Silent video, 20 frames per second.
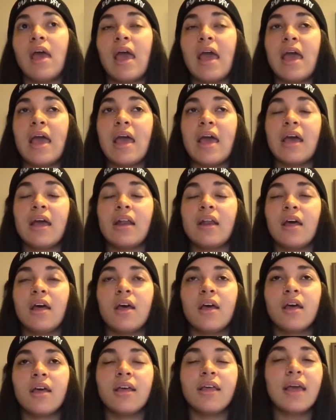and
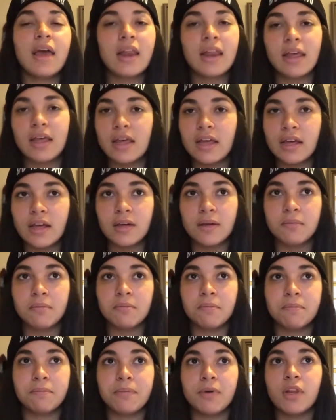get
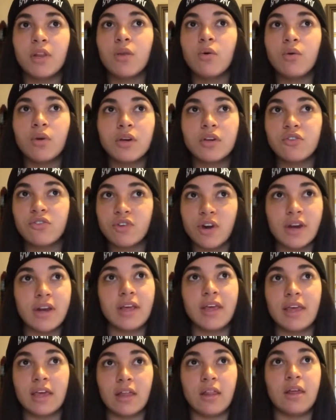him, but Laurie's trying
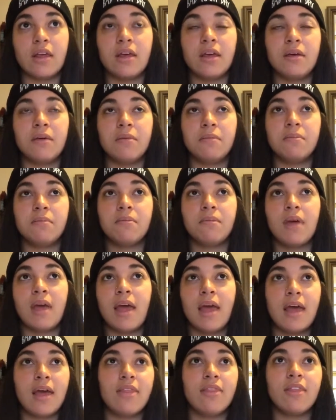to kill him
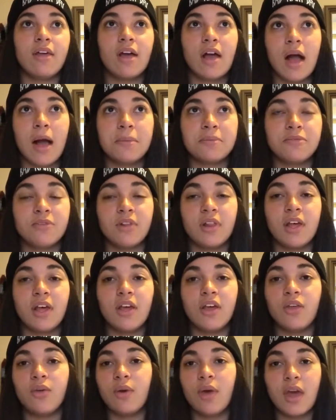and the cops are
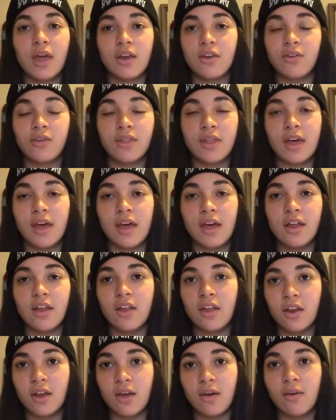like, you can't do that,
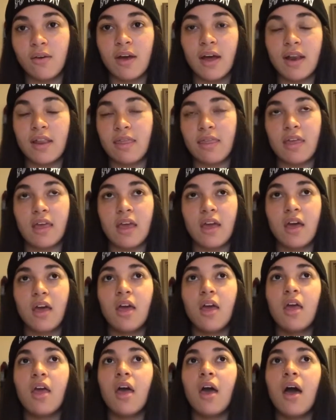you know, kind of thing.
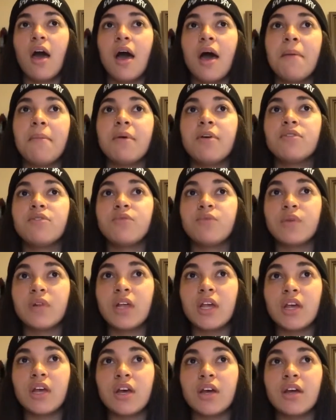Um, it was
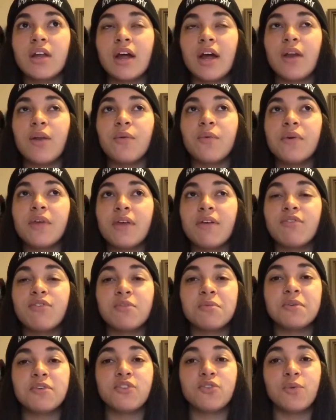really good. I don't want to give
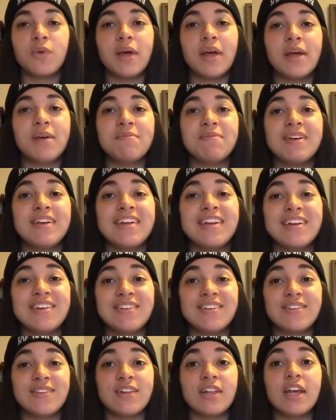too much away, but it
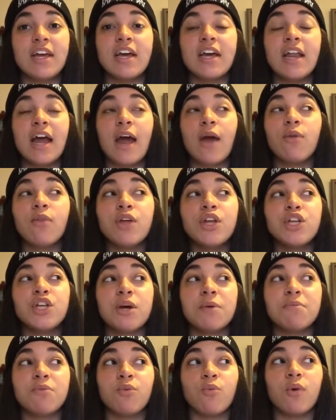was really good. I only
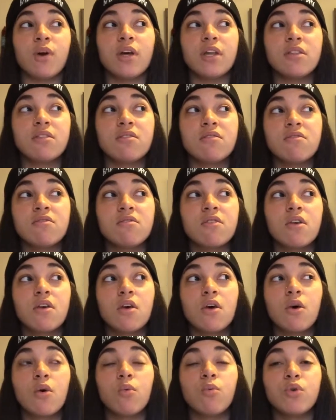jumped once,
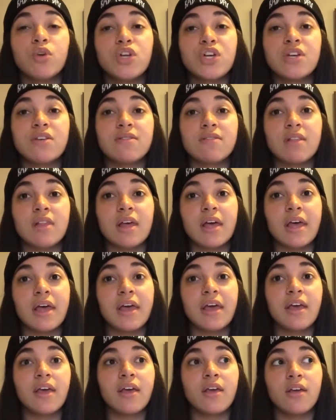which is
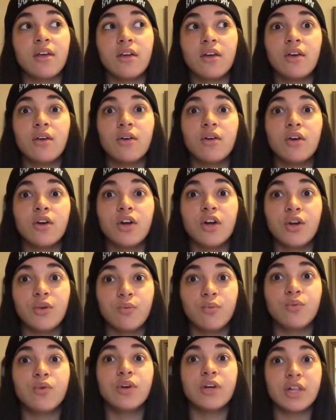like
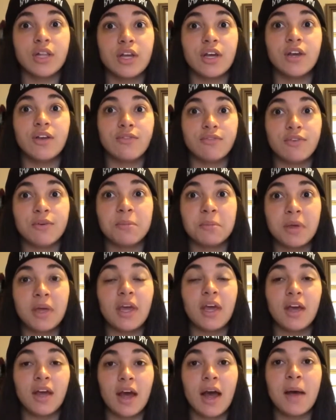really good for
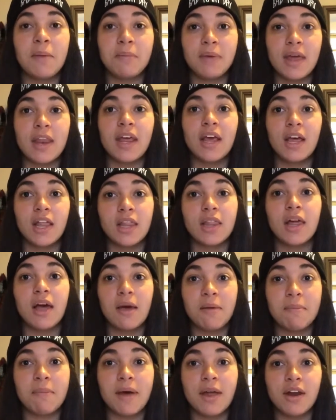me. I'm getting a
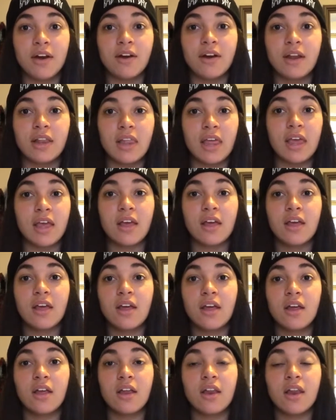lot better at like
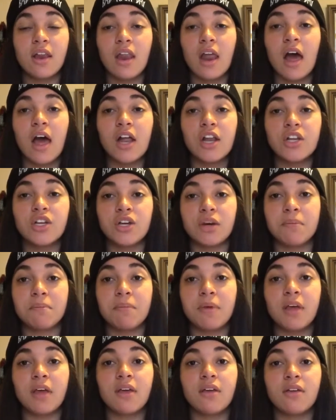not
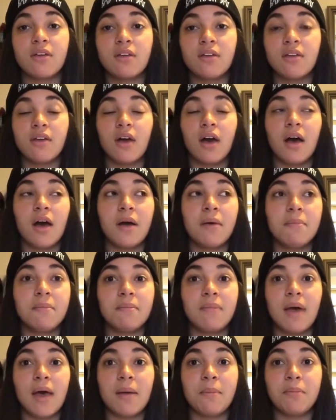jumping um,
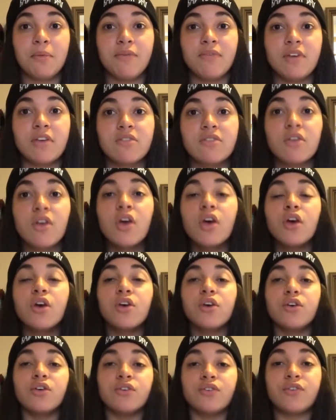at movies.
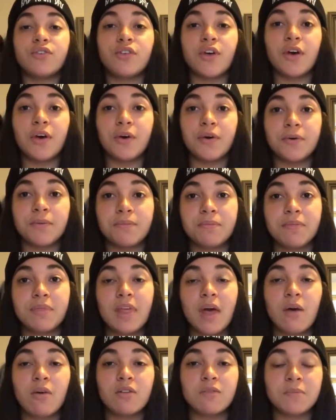So
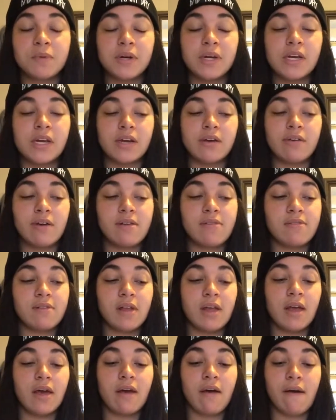that was pretty
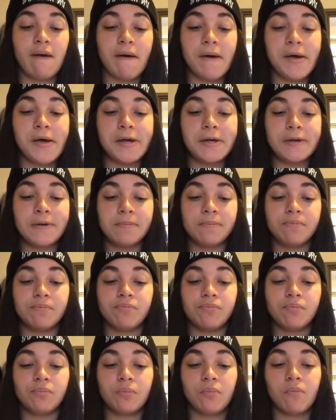interesting. Um,
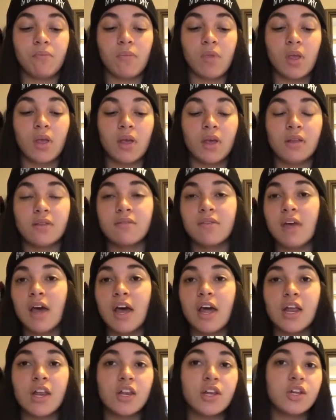it's
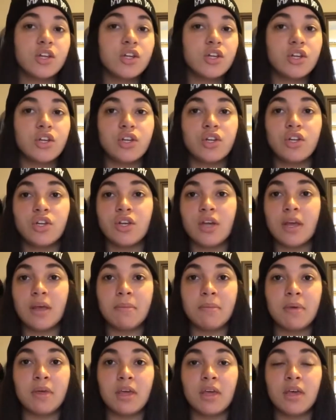got
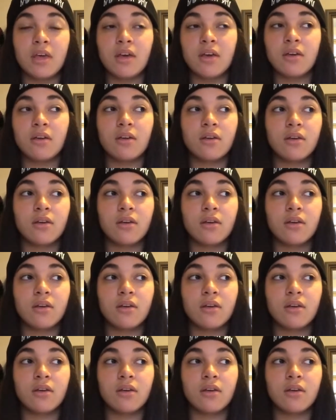Jamie,